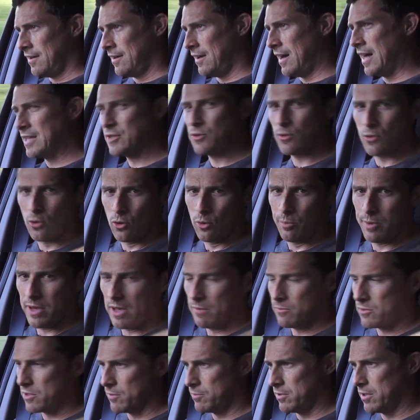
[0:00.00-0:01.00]
As with all
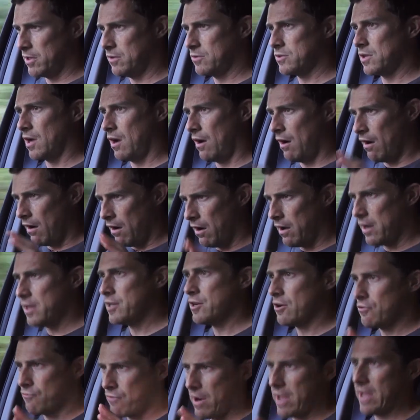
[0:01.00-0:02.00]
BMWs,
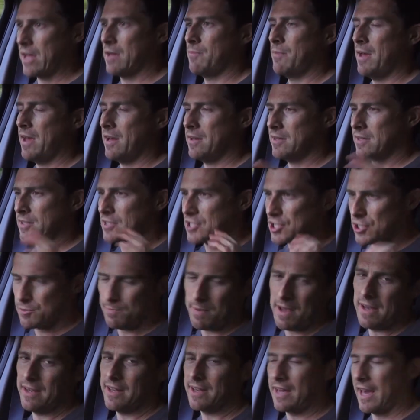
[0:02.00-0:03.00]
I'd recommend
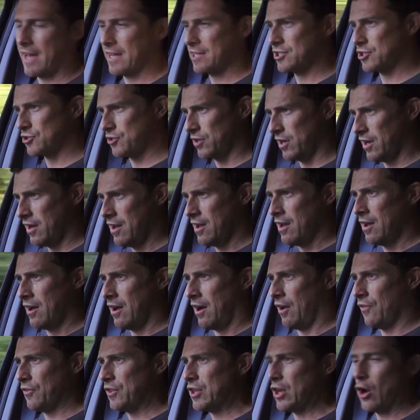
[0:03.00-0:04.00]
spending extra
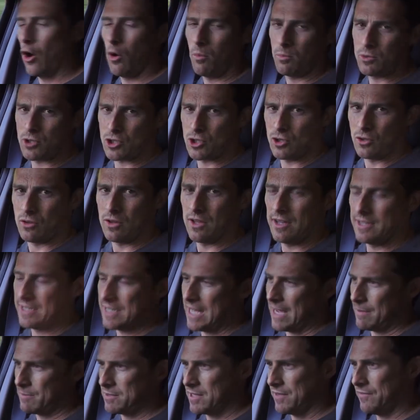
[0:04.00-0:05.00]
on the optional
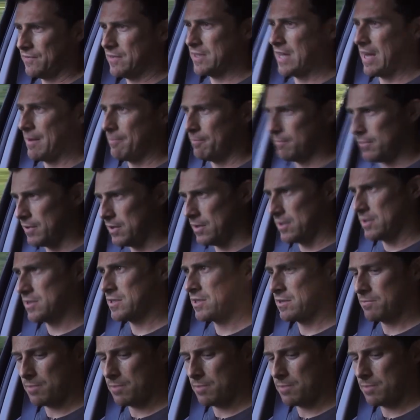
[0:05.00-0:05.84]
adaptive dampers,